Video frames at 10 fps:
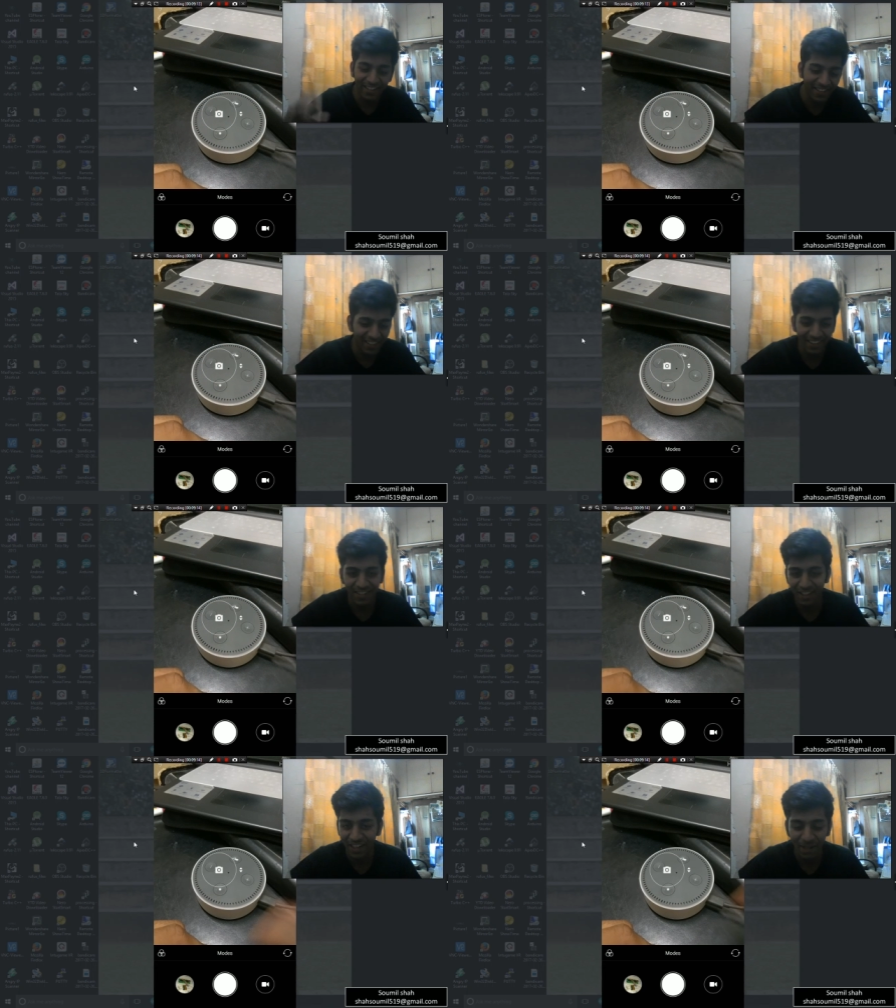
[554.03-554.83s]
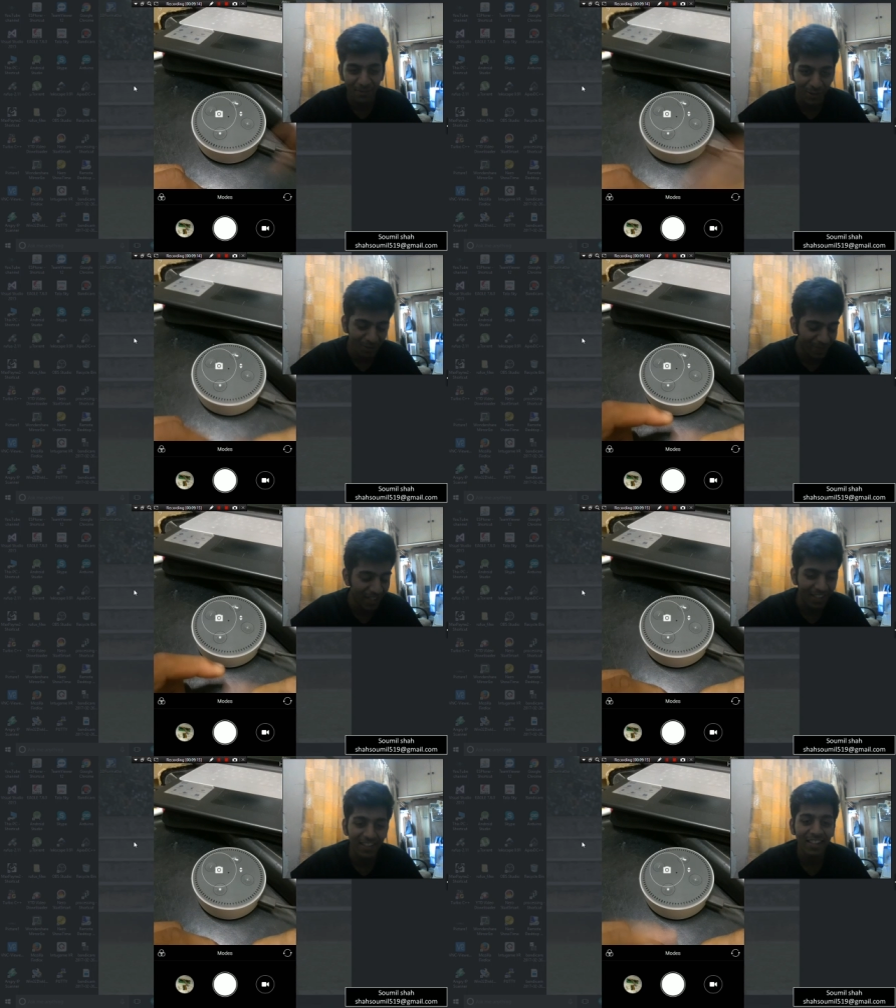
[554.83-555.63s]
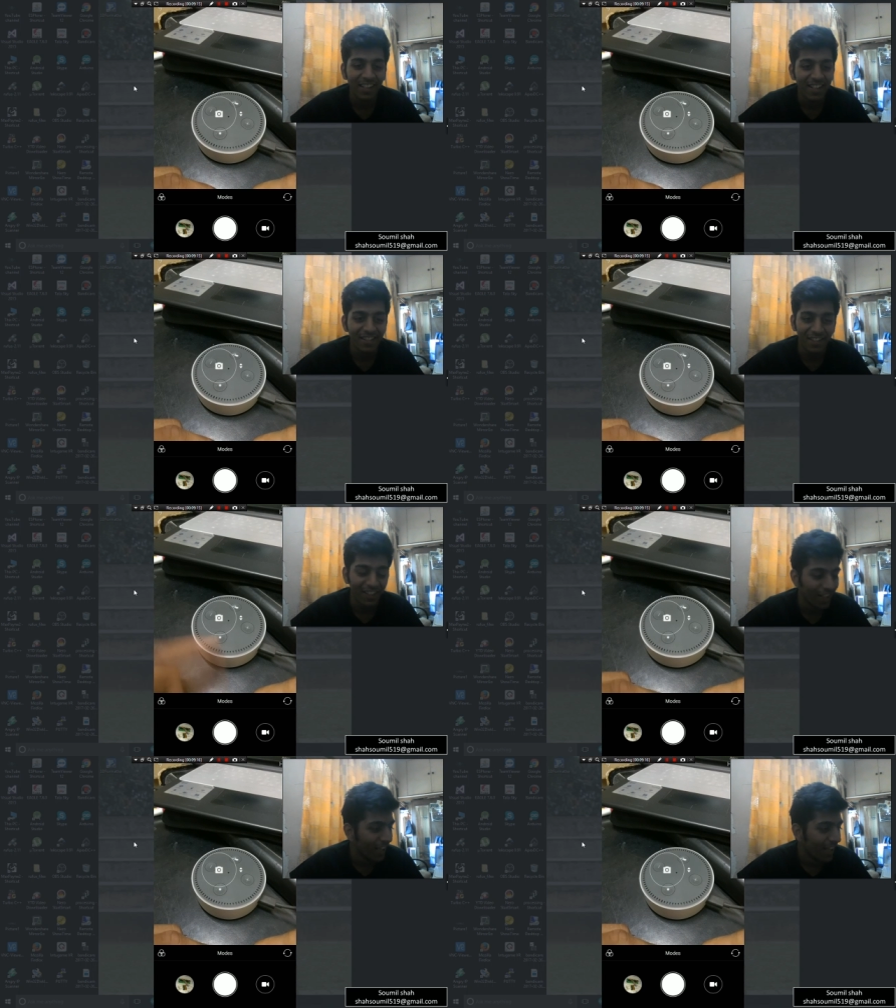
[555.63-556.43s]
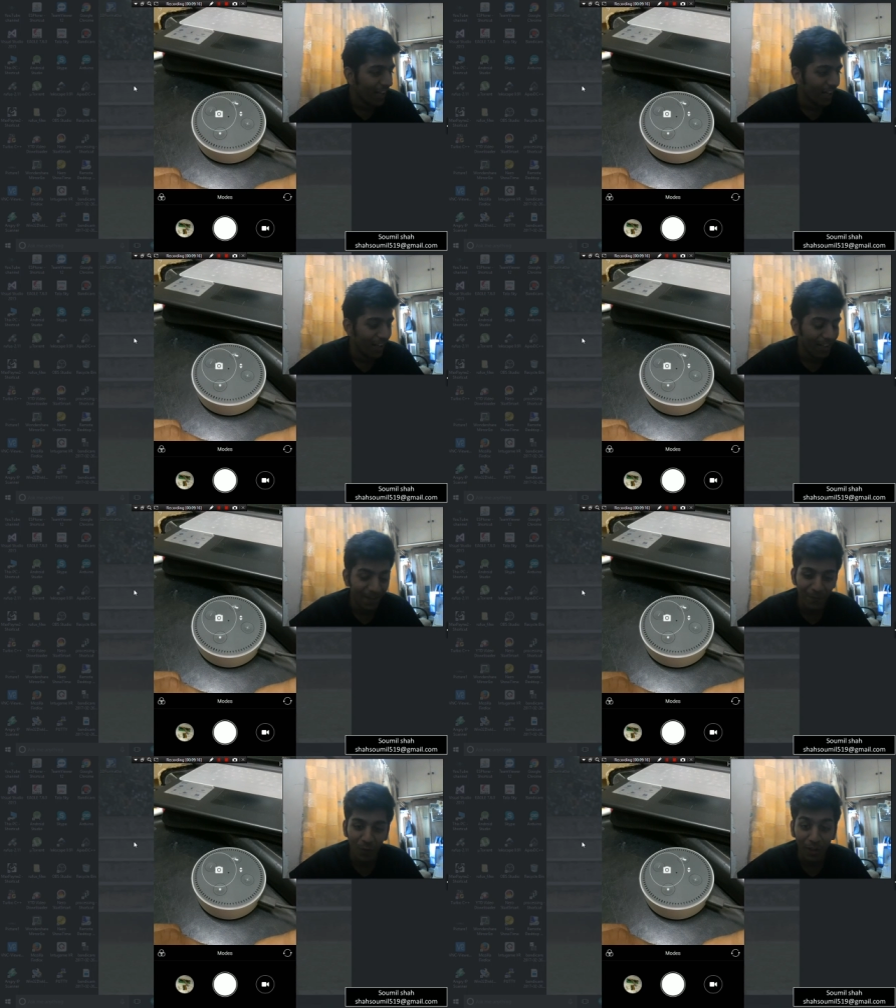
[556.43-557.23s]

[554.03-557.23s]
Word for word: it's a lame joke, but still. Uh, what